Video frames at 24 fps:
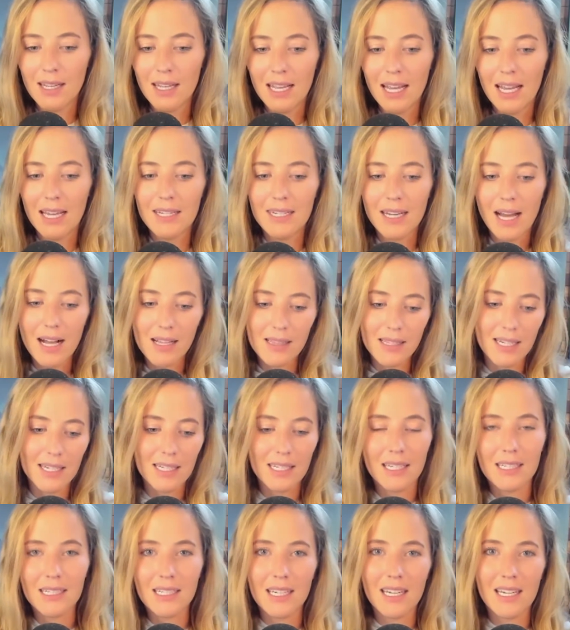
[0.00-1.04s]
and not
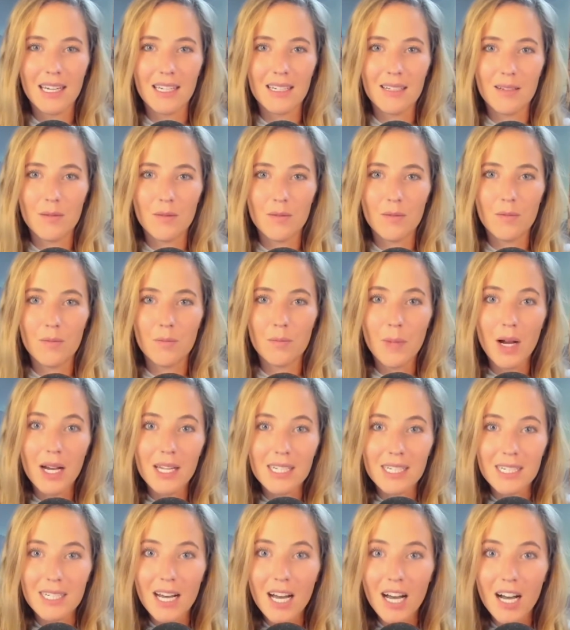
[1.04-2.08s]
letting it get
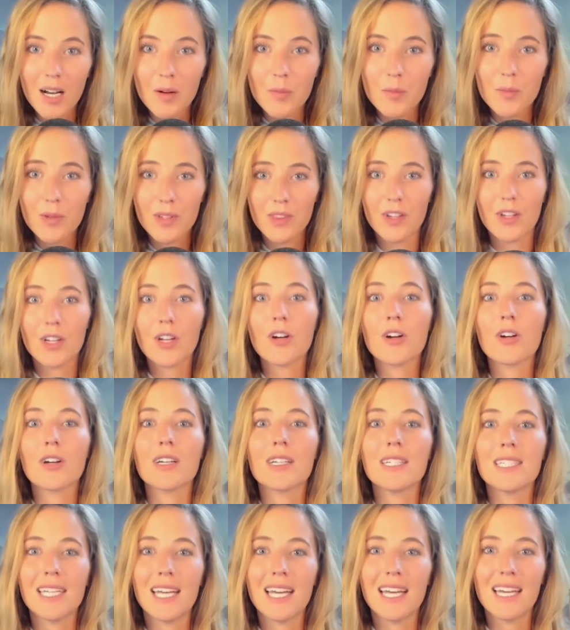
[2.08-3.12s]
muddied up with the
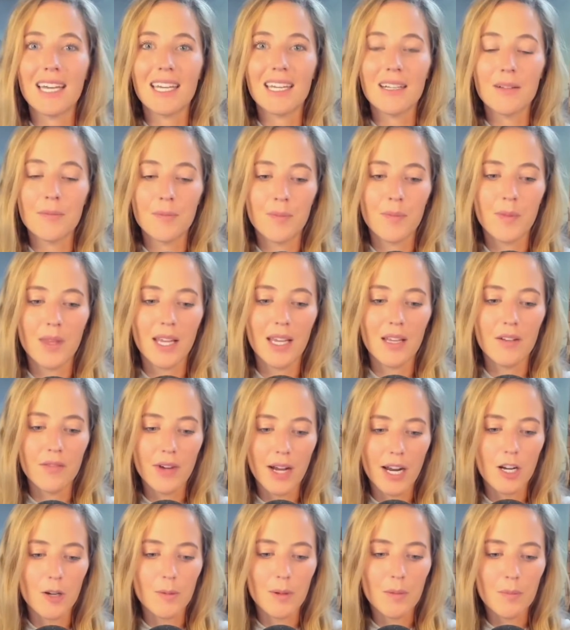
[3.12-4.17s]
current day
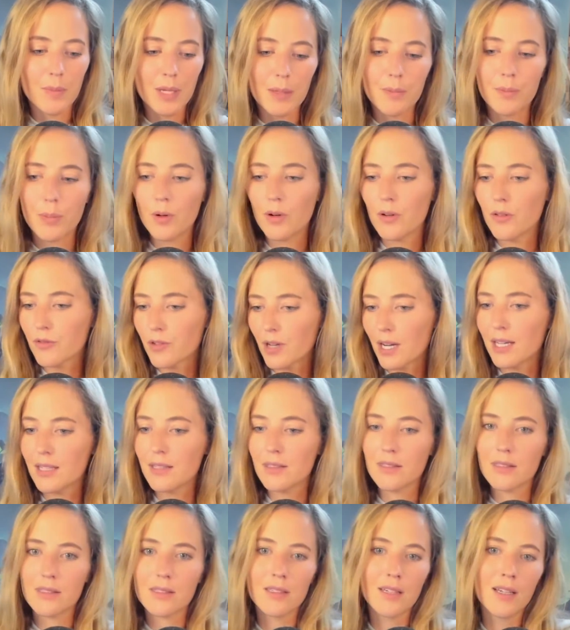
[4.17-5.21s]
environment, people,
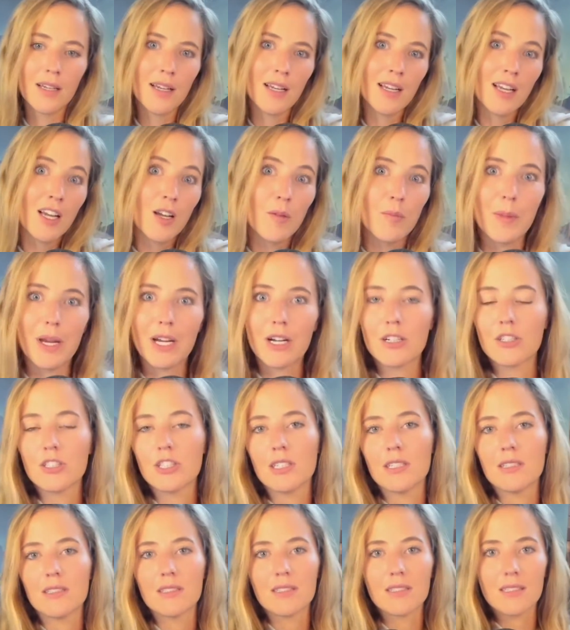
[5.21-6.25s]
friends,
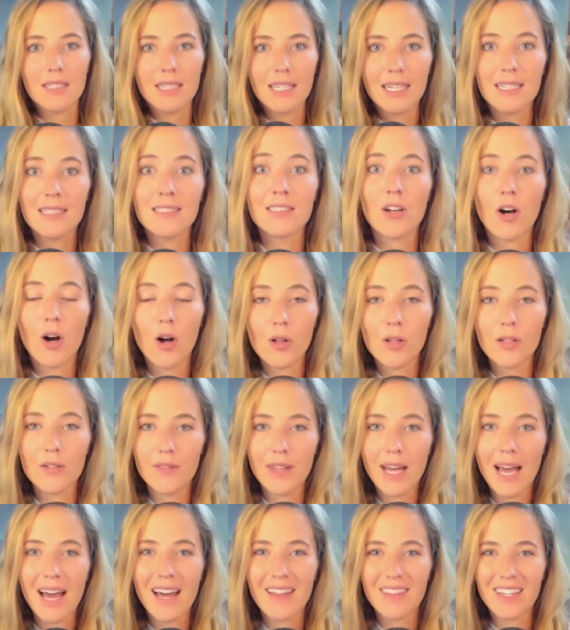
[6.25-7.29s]
marriages, kids, all of
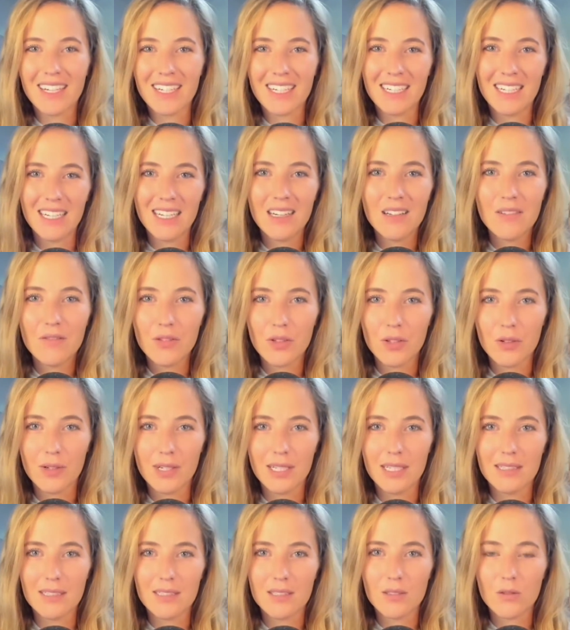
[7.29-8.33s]
that can
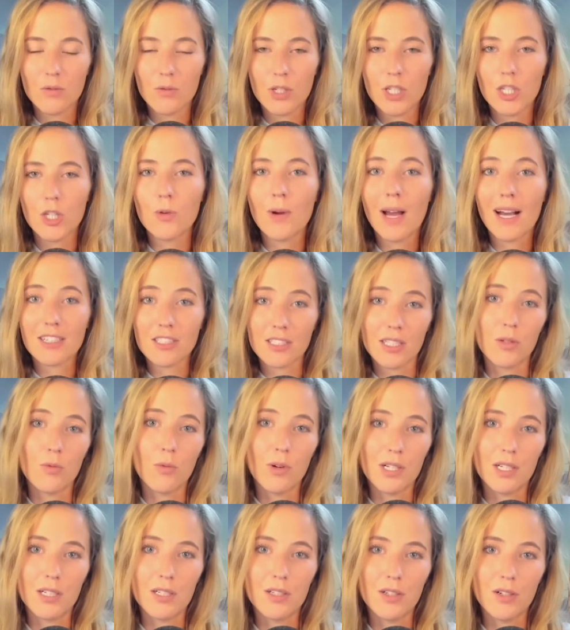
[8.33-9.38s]
influence what you actually
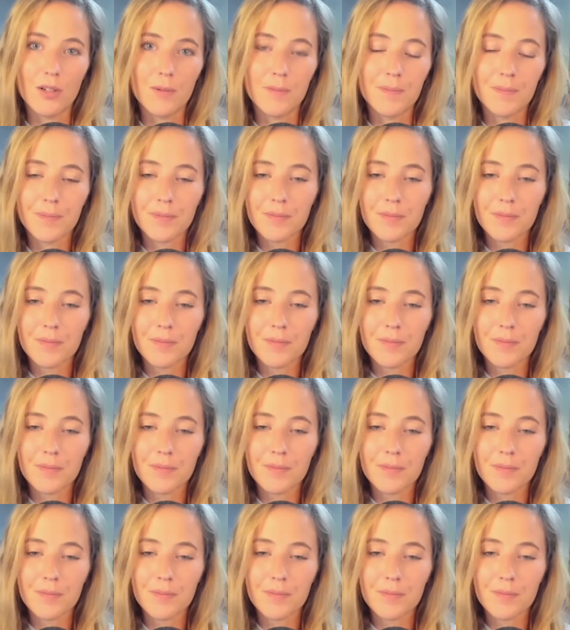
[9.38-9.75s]
want to do.